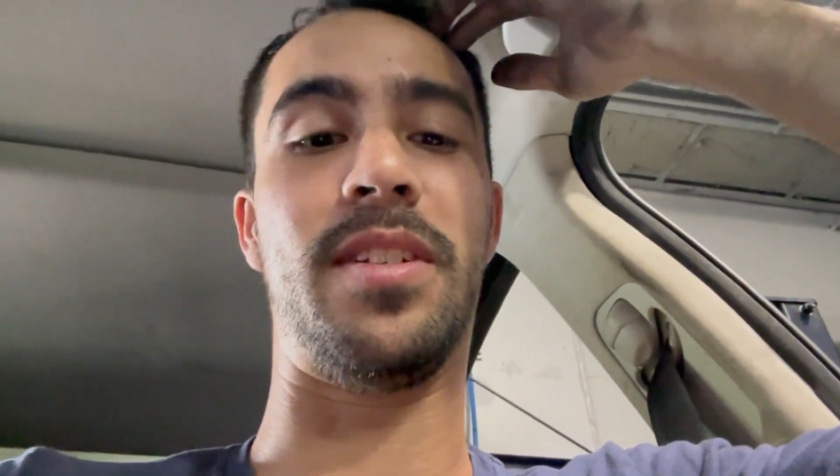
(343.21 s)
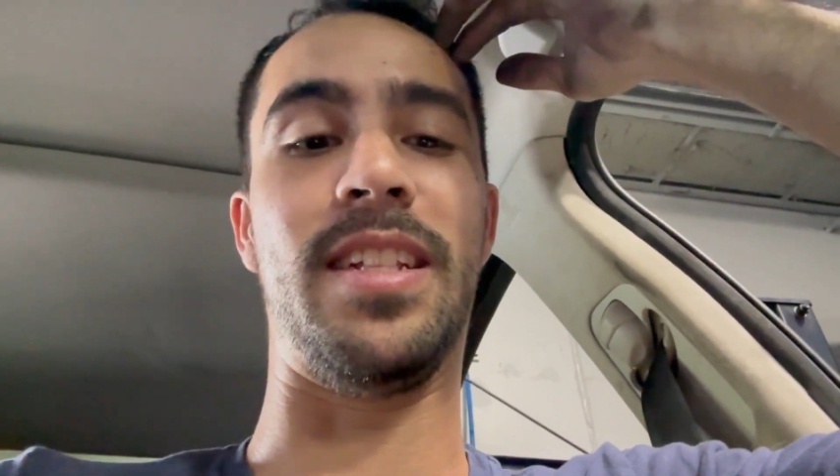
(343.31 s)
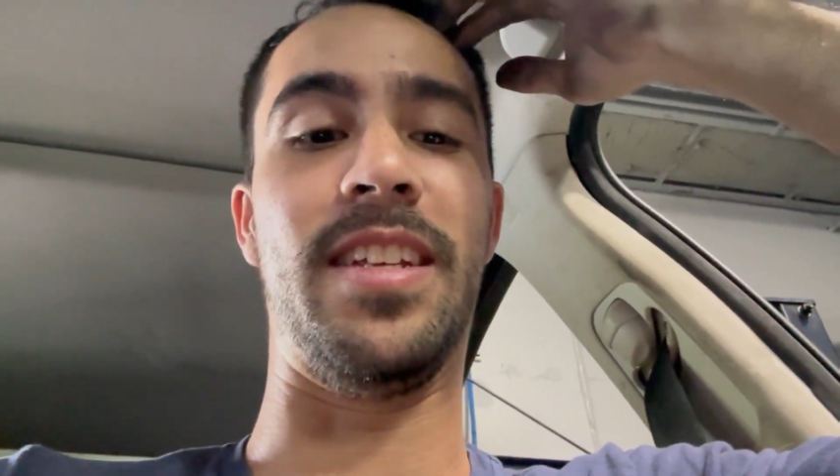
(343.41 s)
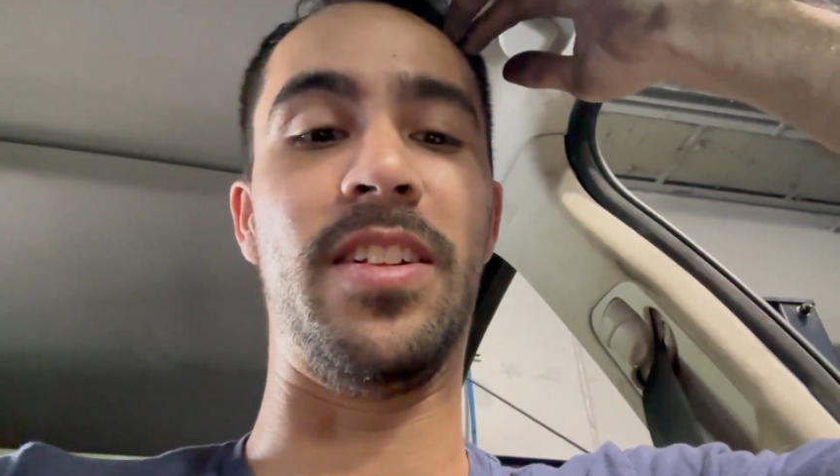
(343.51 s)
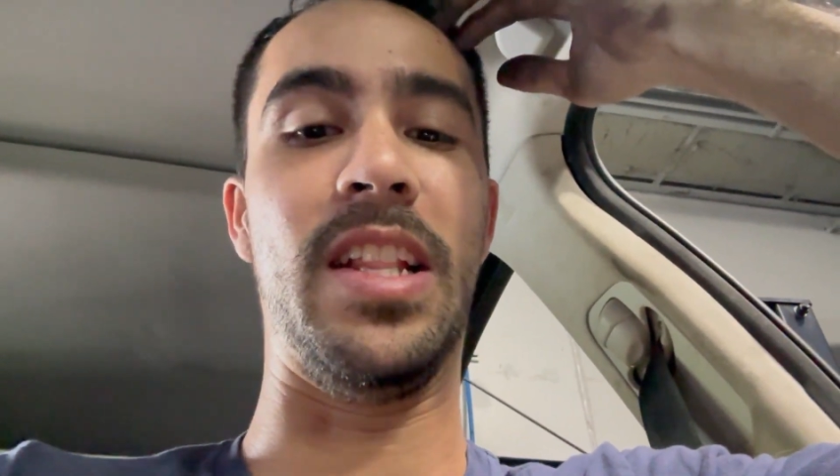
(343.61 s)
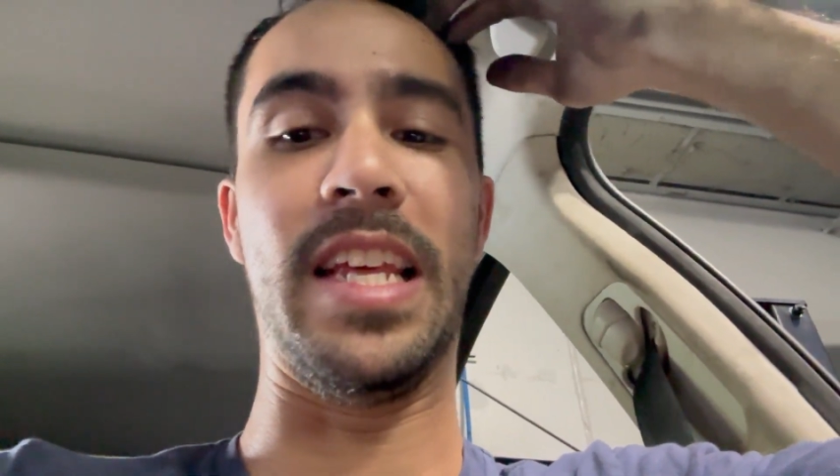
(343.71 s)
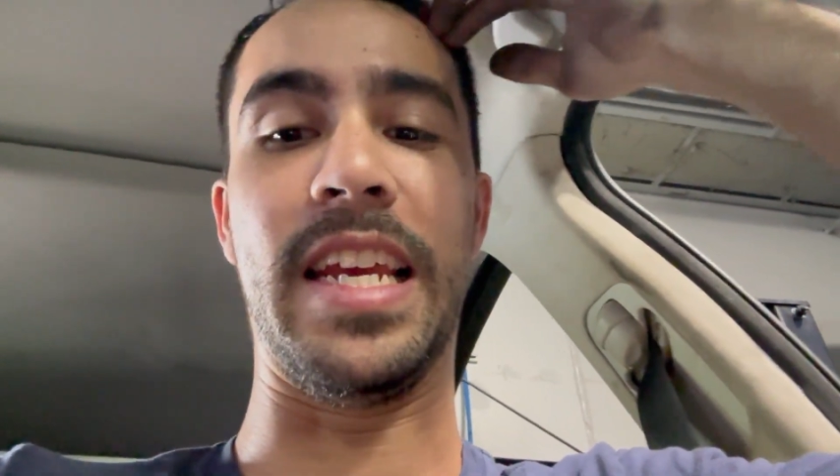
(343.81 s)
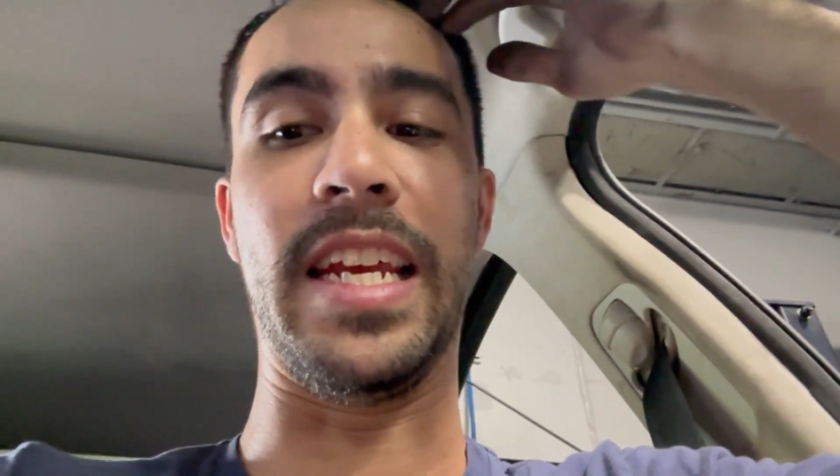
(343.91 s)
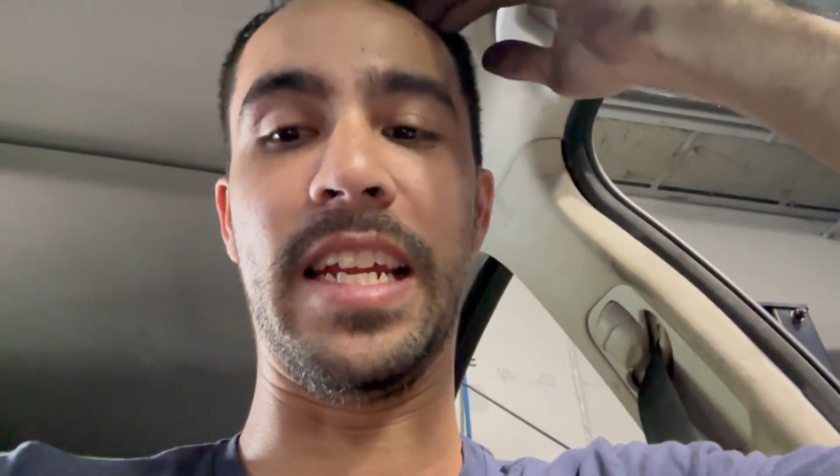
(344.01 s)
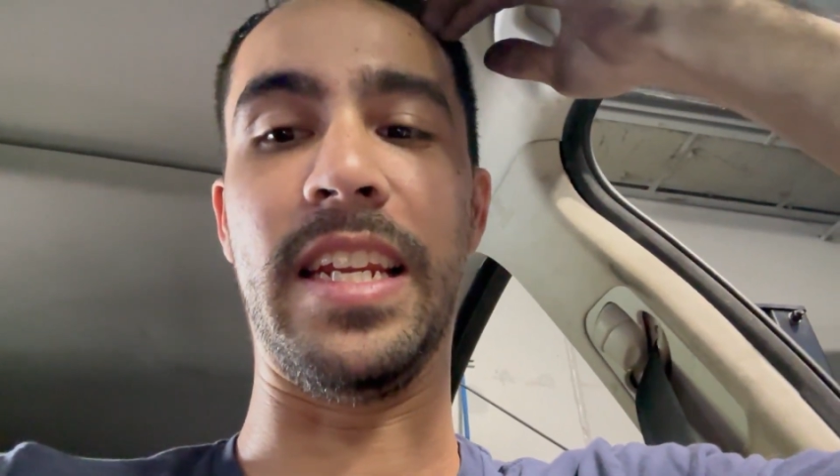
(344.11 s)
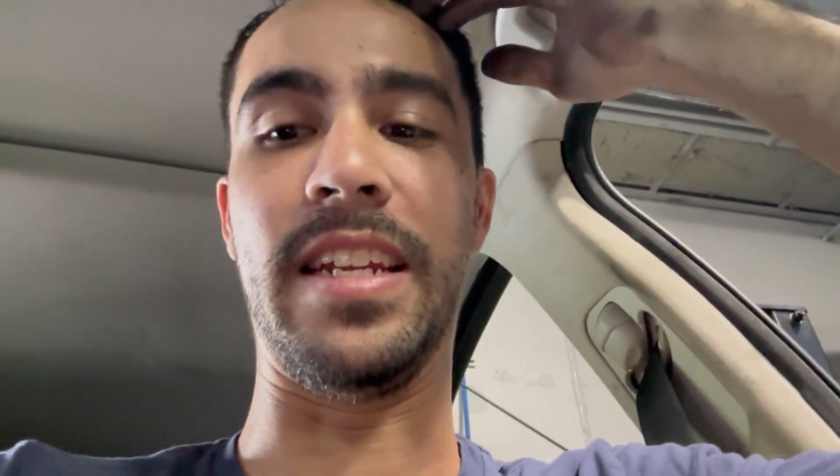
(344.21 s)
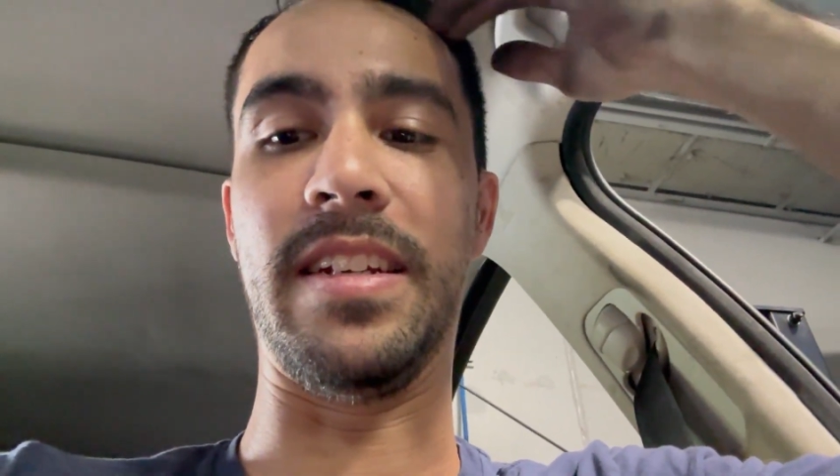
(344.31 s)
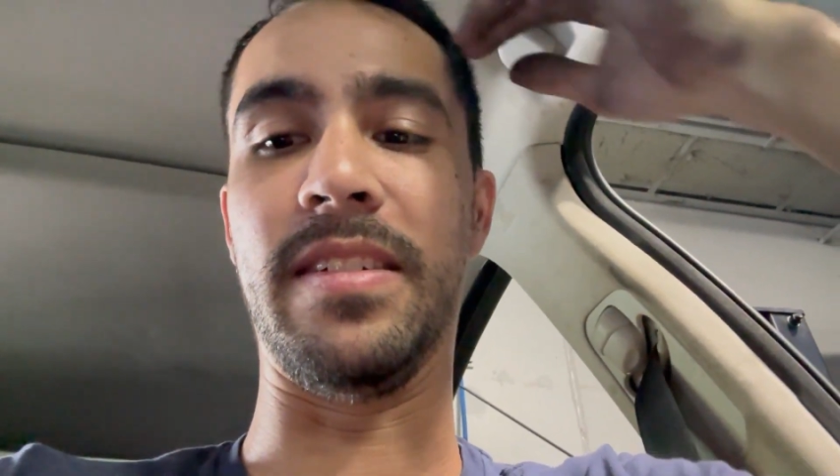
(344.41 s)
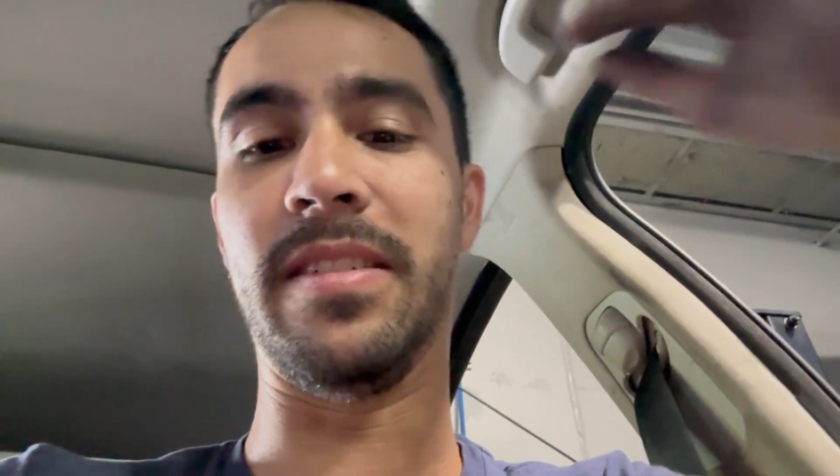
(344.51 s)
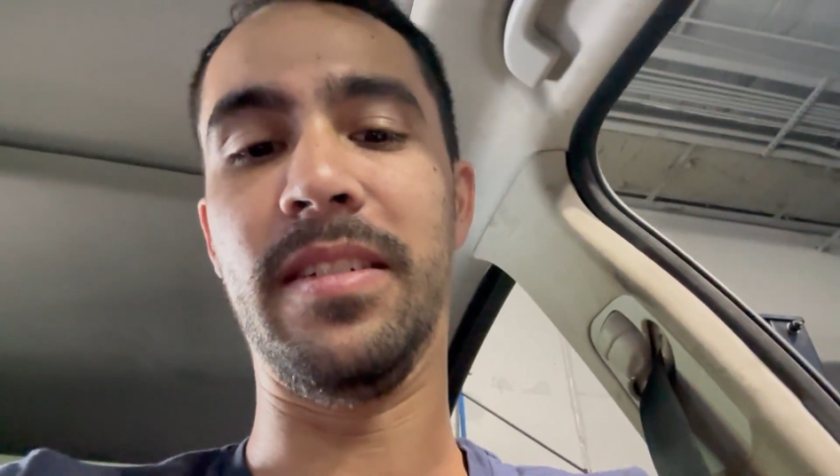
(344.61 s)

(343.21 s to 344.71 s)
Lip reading: a little lean, and